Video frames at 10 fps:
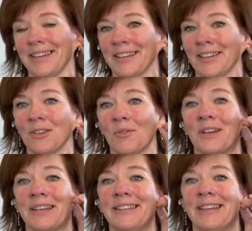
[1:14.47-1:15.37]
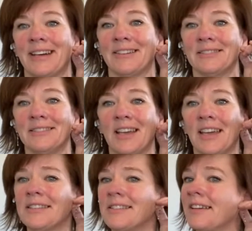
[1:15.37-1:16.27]
ear, working down,
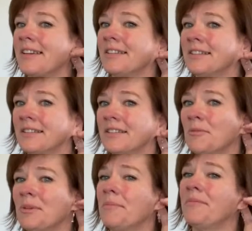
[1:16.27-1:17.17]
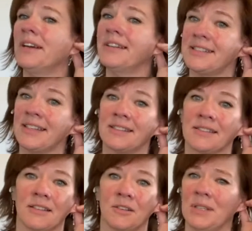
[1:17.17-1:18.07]
kind of tugging a little bit, very
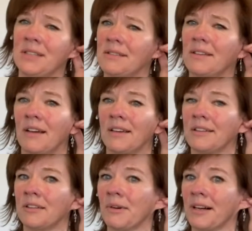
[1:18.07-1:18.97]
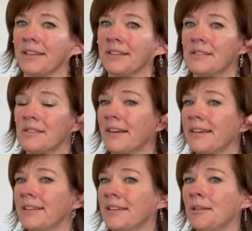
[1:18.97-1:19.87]
gentle though. Be kind to your body. It's
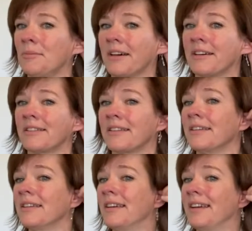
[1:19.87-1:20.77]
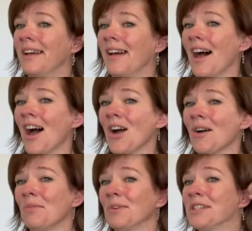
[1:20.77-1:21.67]
trying to keep you healthy.
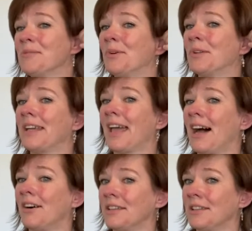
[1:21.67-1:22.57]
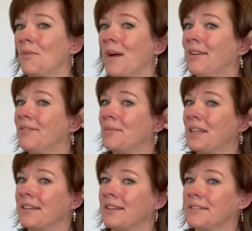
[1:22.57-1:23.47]
Just pulling out and away from
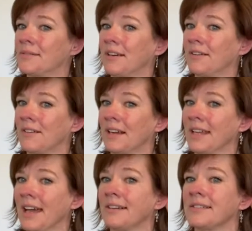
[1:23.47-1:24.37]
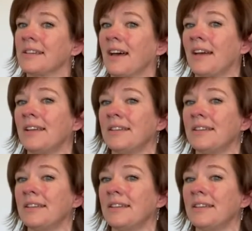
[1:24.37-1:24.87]
the ear as we go around the outside.